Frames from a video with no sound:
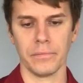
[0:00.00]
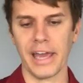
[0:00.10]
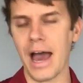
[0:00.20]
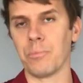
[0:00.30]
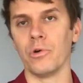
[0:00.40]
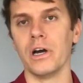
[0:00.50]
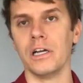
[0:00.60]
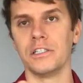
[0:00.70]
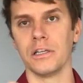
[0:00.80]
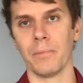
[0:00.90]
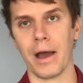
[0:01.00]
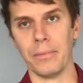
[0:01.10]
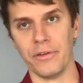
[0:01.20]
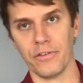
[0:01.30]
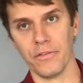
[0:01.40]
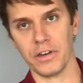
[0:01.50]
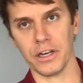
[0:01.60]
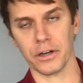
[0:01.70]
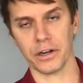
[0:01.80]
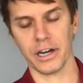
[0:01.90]
gap wedge that might be 50
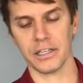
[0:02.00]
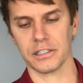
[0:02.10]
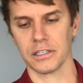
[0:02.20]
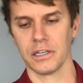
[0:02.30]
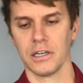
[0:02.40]
degrees.